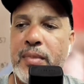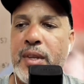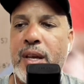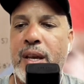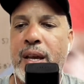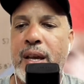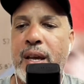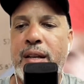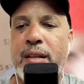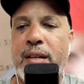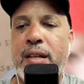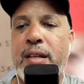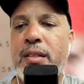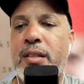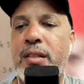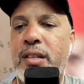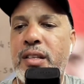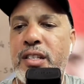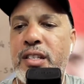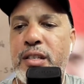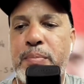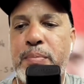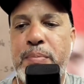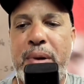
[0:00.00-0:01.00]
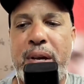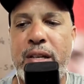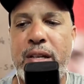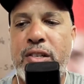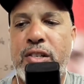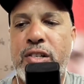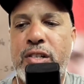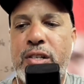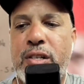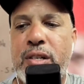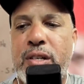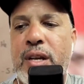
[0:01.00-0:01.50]
And in this
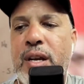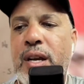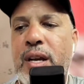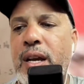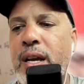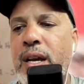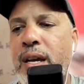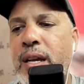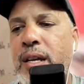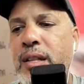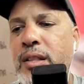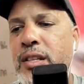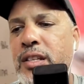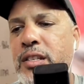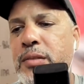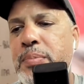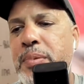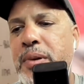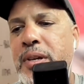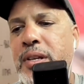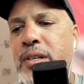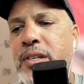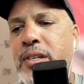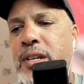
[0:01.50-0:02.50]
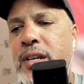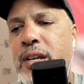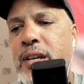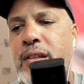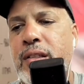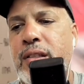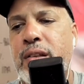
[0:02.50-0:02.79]
speech here,